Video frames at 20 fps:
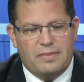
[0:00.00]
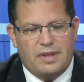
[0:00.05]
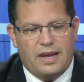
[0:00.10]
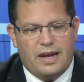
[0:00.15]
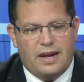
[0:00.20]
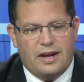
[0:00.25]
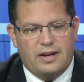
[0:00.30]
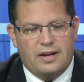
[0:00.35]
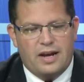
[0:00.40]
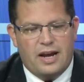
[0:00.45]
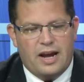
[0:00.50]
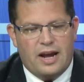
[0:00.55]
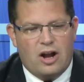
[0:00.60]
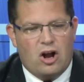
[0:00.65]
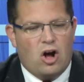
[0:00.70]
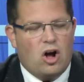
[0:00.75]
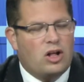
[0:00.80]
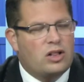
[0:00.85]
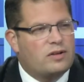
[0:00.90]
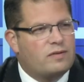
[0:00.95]
And
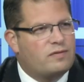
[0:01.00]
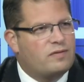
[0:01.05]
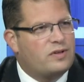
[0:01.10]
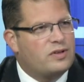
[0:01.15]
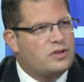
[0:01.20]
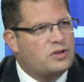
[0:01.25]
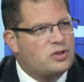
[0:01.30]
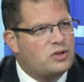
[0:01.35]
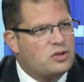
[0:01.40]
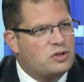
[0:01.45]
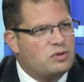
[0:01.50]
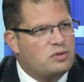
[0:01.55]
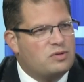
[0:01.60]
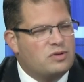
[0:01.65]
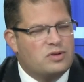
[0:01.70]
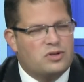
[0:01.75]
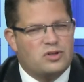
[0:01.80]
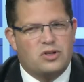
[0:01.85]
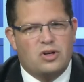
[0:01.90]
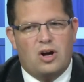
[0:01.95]
all of the
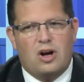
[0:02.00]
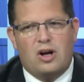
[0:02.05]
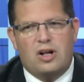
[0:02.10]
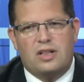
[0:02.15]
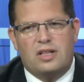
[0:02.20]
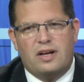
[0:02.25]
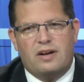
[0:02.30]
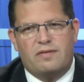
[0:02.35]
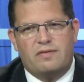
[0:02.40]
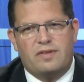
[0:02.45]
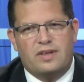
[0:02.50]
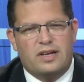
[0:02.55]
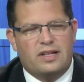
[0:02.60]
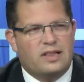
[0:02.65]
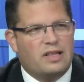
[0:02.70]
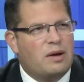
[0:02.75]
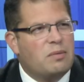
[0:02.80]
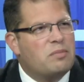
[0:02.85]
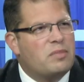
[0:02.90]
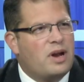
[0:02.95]
students, all of the
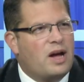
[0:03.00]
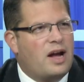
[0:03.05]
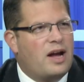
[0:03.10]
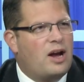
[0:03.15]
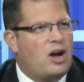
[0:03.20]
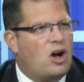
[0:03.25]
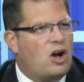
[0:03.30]
alumni,